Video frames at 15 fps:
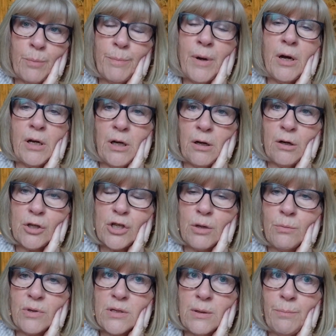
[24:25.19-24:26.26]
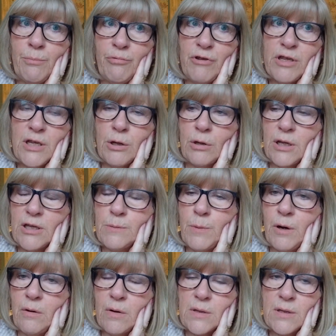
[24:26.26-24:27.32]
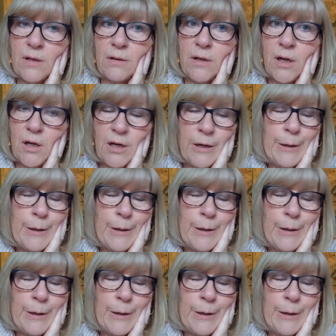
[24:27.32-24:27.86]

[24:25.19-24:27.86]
But by and large, it was a pretty good experience, and